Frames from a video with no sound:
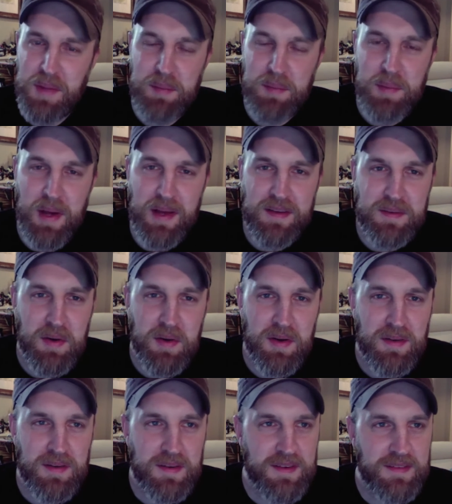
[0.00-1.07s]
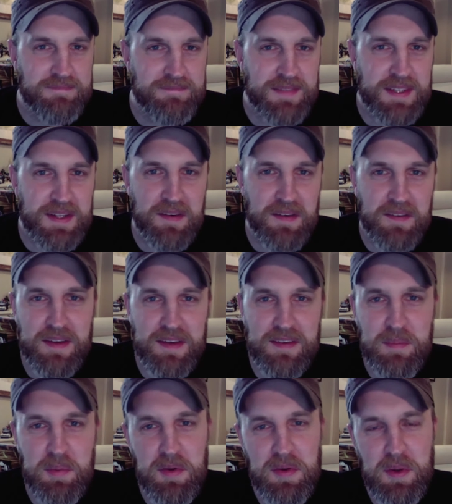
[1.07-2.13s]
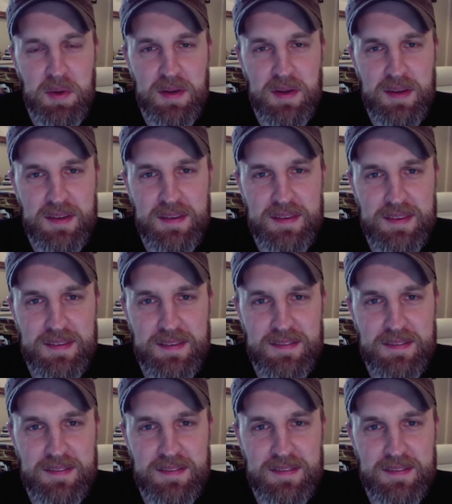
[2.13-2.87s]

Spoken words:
play basketball or, explore the wilderness.